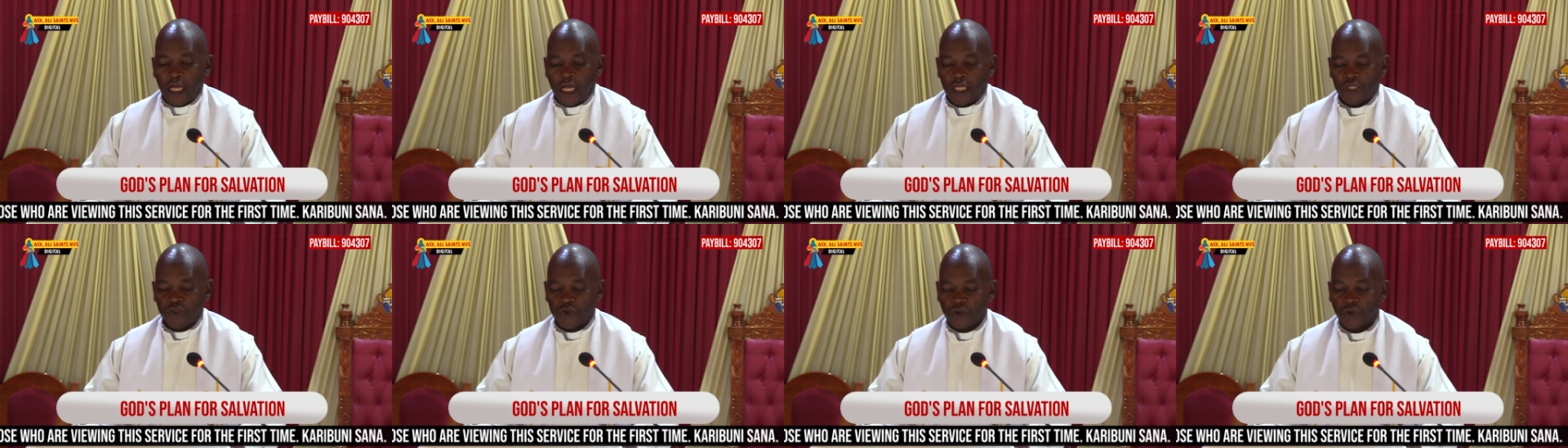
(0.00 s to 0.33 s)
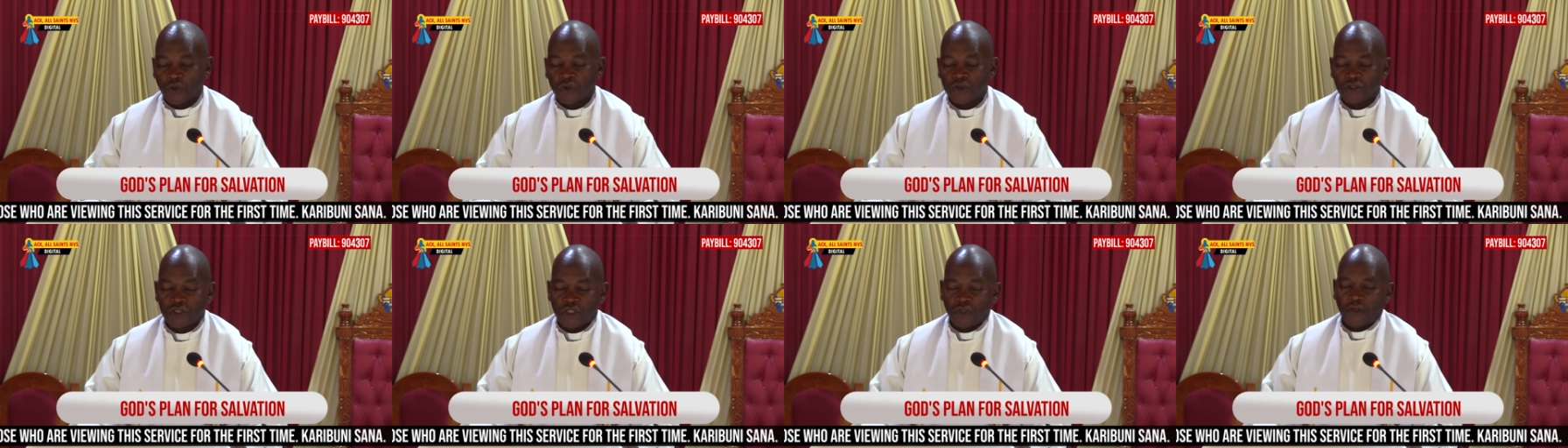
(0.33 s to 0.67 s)
as we
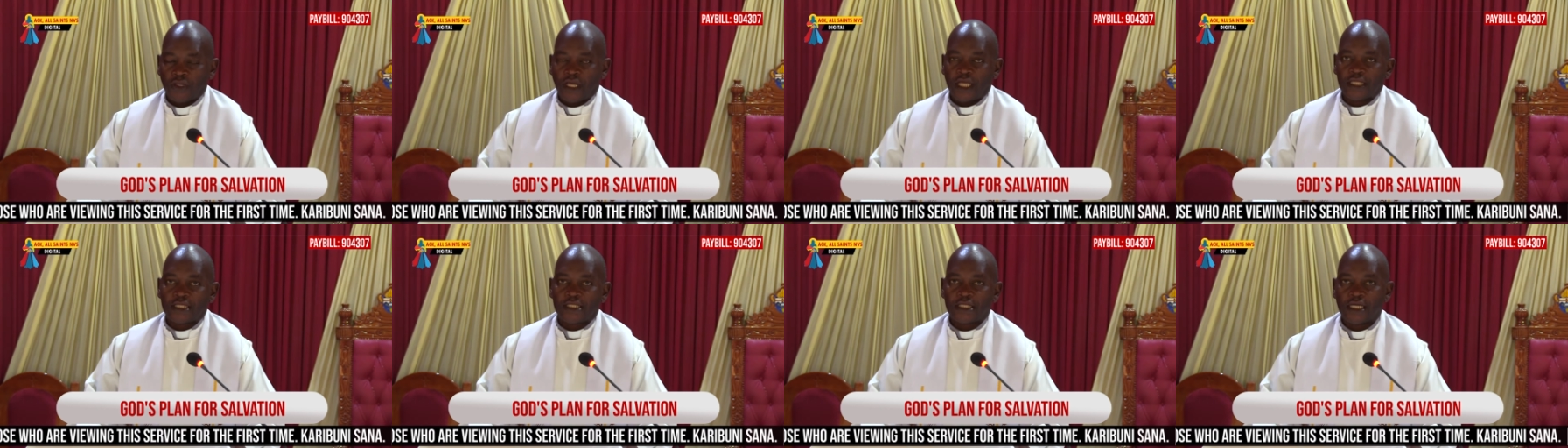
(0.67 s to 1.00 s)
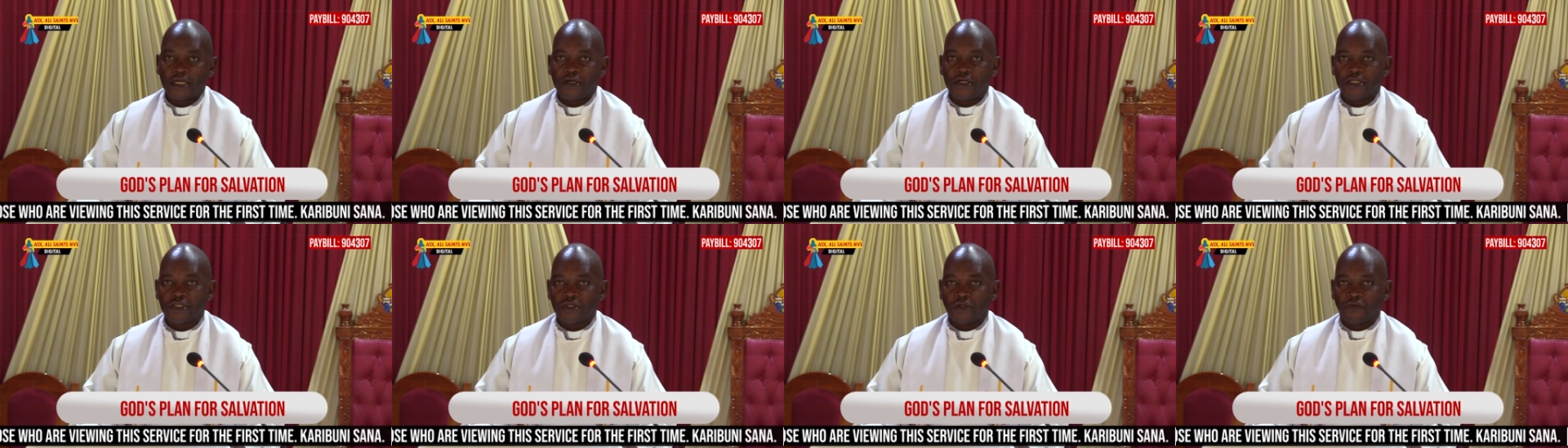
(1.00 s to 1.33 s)
continue that
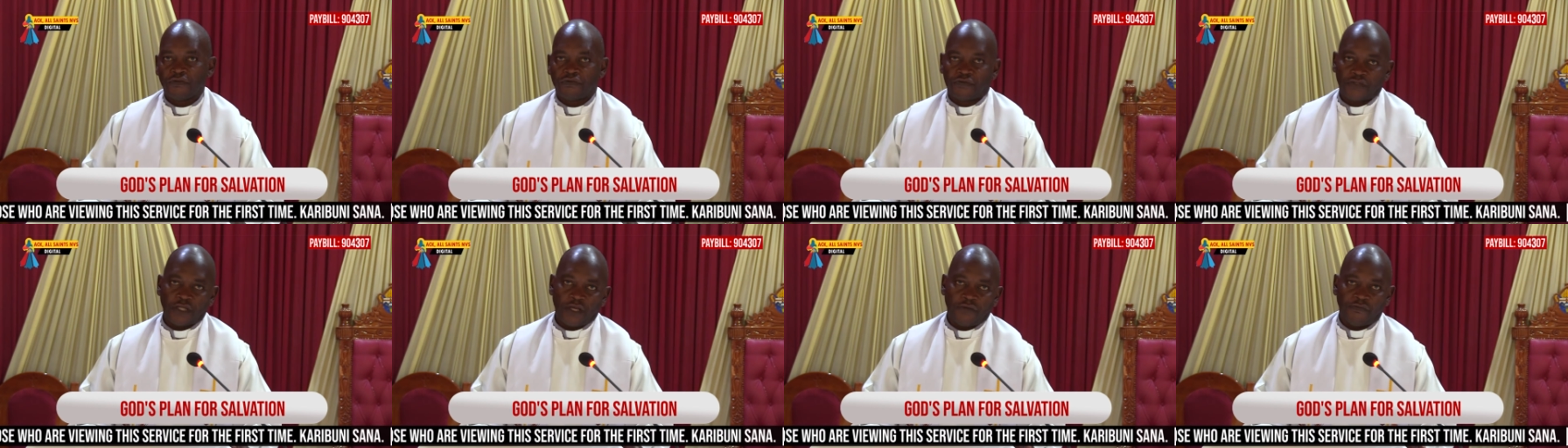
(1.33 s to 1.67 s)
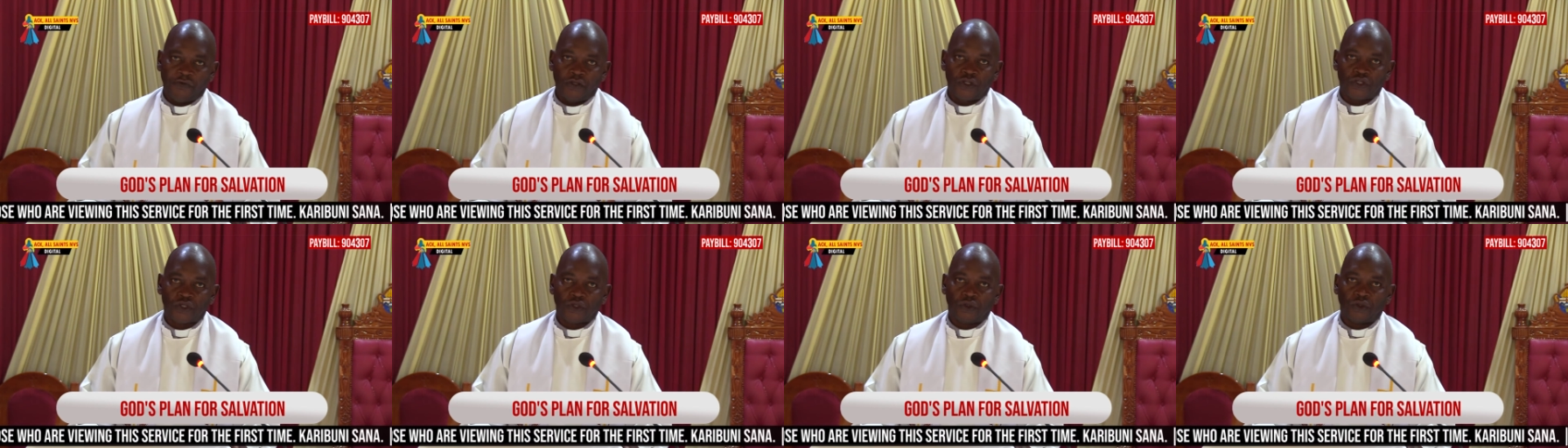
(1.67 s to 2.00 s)
series of
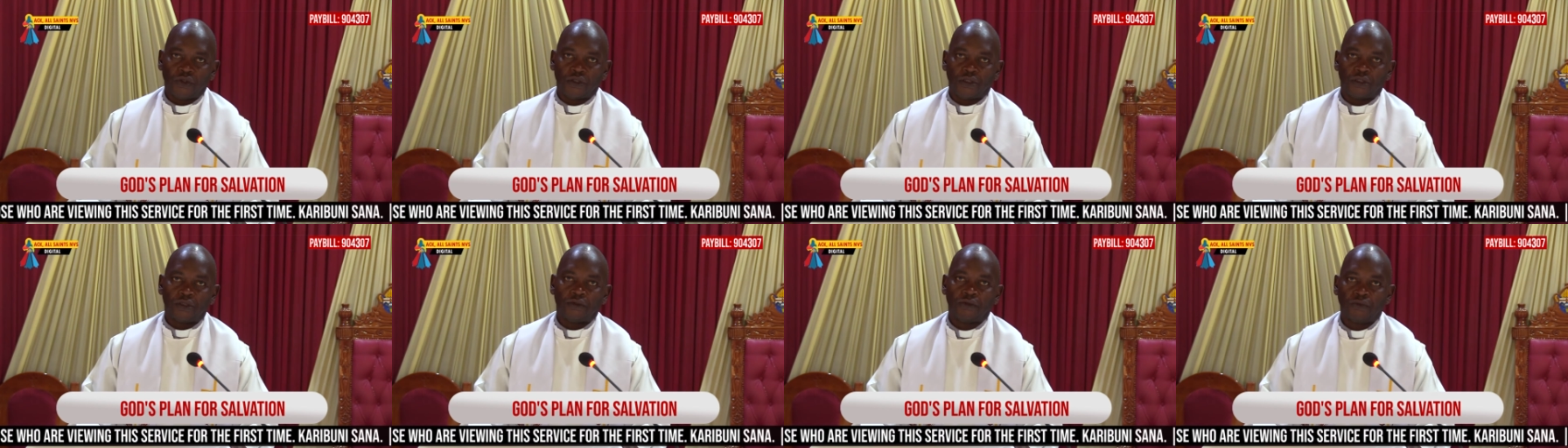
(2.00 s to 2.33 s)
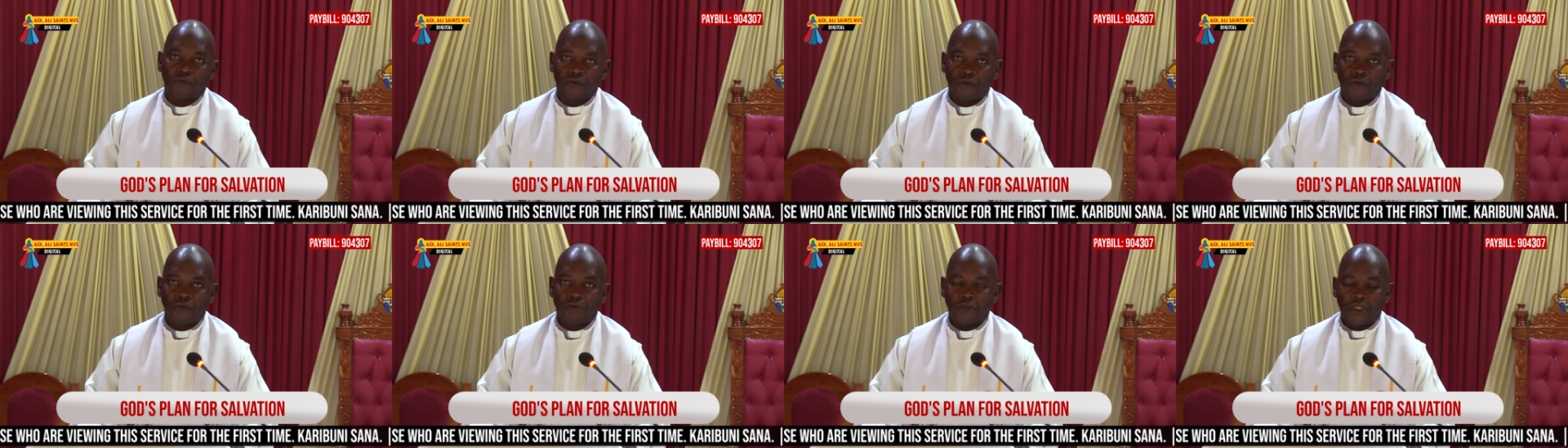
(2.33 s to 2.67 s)
salvation
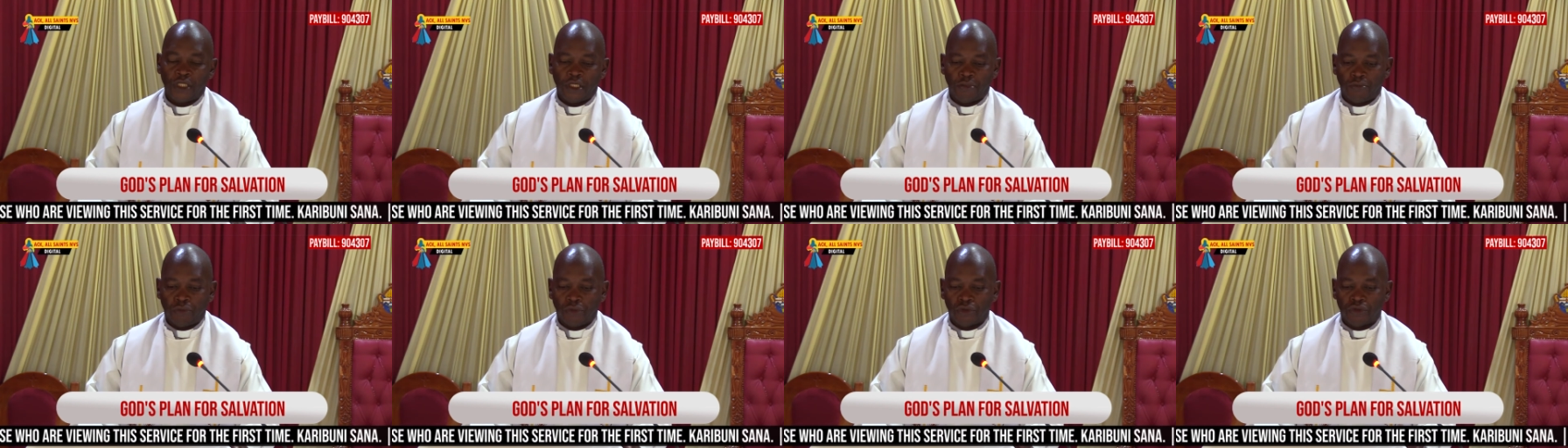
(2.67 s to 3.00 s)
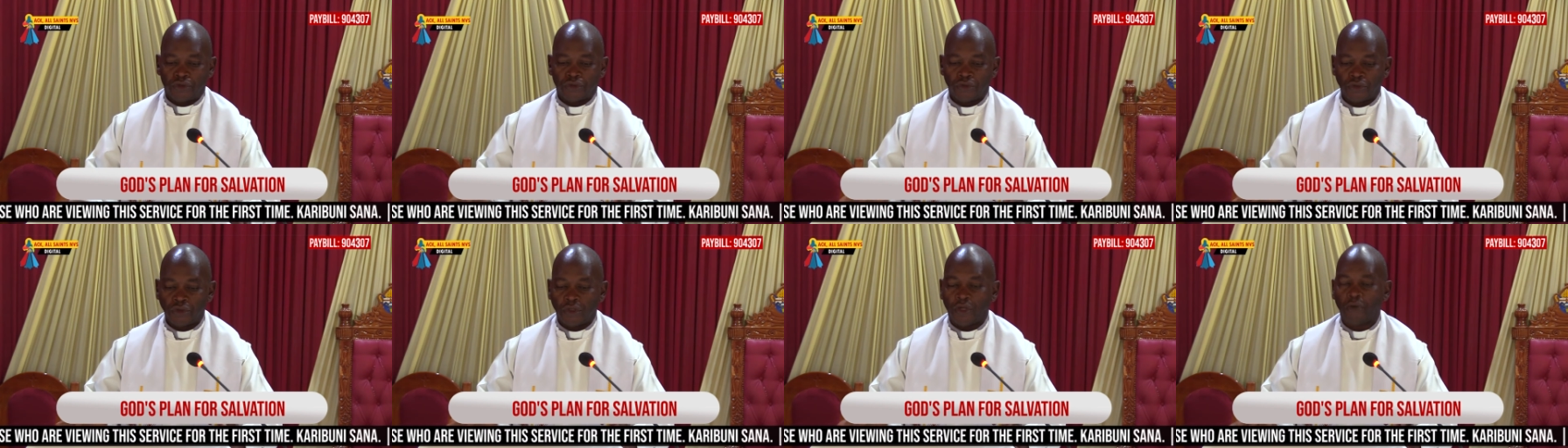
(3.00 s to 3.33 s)
to be able
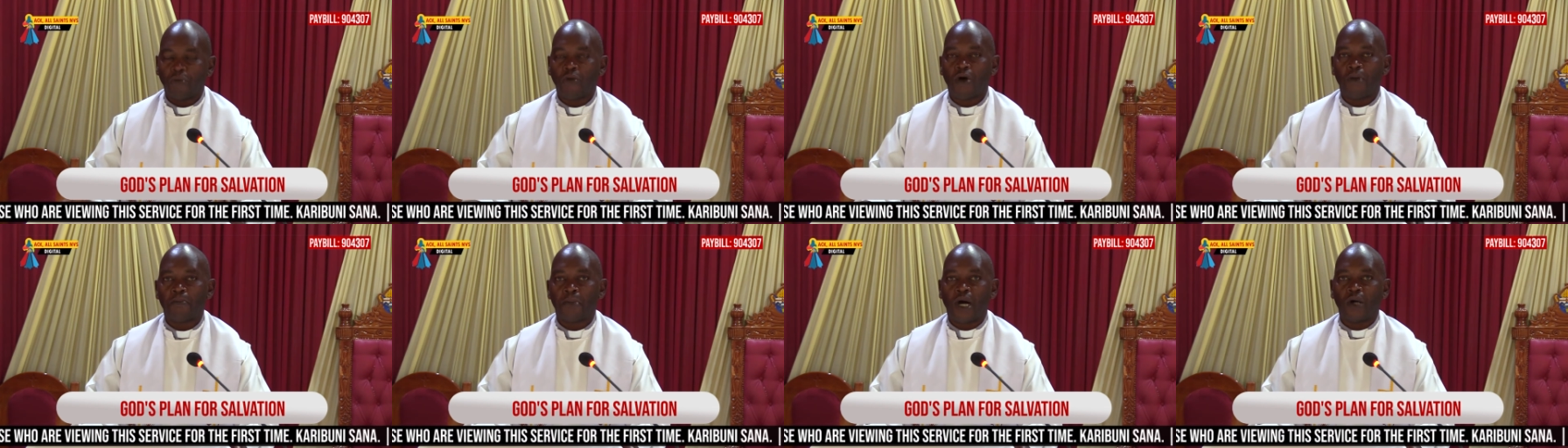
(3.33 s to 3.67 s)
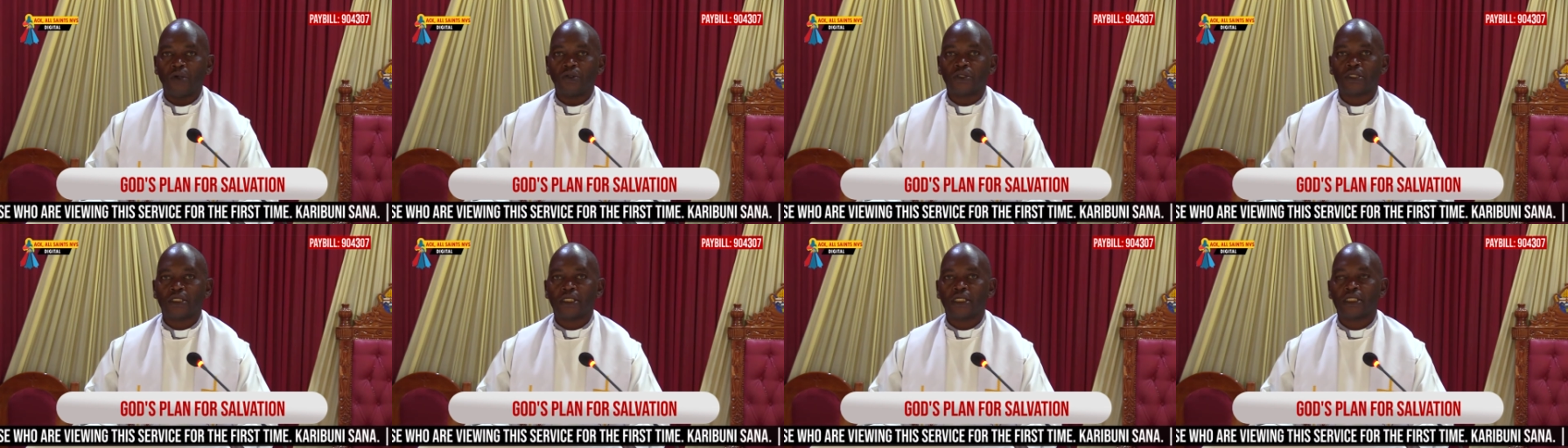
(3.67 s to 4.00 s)
to know more
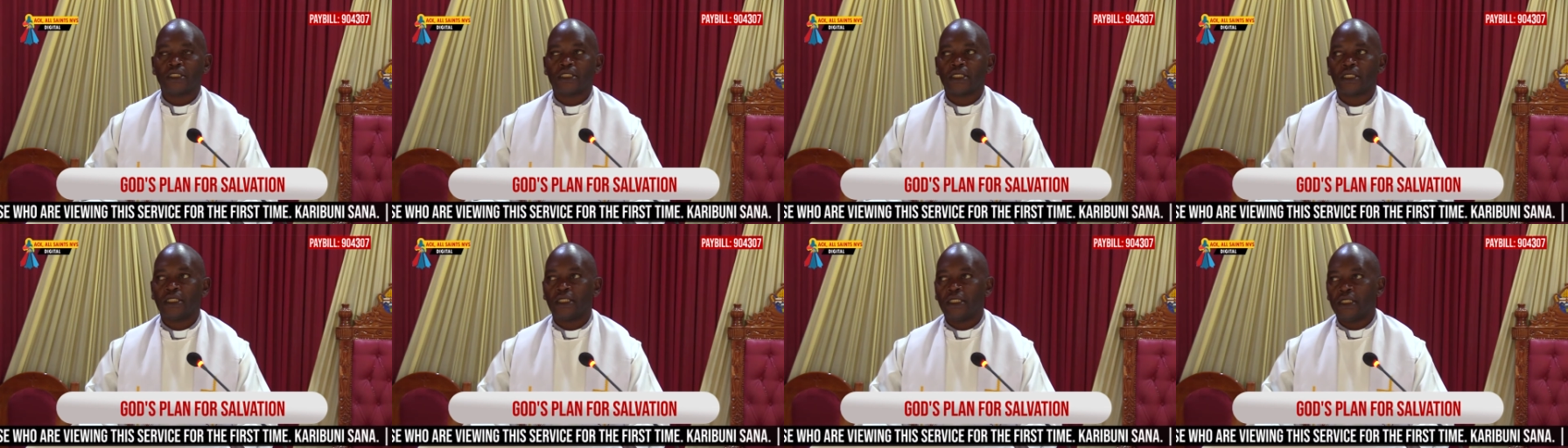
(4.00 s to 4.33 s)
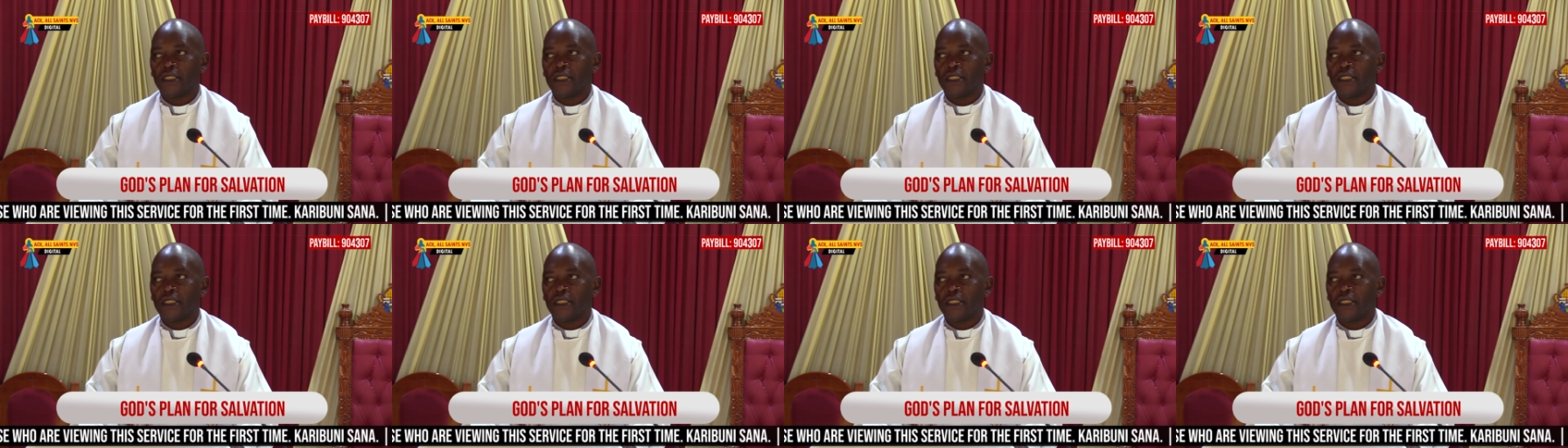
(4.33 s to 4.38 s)
about it.